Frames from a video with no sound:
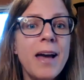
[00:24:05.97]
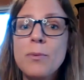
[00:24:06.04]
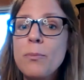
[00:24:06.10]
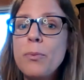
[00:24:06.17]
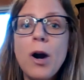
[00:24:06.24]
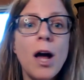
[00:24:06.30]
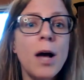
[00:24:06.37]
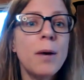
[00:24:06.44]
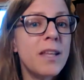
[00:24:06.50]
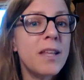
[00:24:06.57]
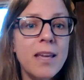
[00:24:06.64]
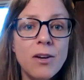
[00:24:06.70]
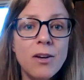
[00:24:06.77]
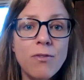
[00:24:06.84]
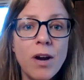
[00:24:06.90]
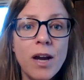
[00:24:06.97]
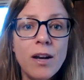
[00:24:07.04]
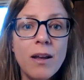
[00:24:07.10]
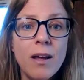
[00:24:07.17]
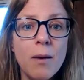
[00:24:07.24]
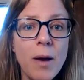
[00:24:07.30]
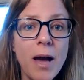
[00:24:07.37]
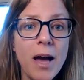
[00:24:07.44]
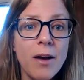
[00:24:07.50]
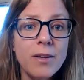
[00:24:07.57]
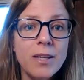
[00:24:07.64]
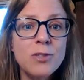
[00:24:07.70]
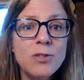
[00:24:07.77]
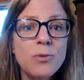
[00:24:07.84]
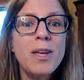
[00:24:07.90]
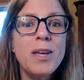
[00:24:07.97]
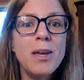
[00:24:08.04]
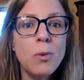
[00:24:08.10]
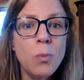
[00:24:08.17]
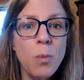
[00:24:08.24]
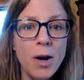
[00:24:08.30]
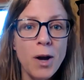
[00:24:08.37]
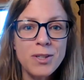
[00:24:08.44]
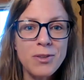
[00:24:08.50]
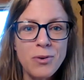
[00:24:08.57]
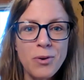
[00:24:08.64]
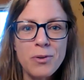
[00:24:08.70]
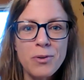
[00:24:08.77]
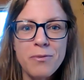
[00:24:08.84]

It has some prompts that they can write about each week,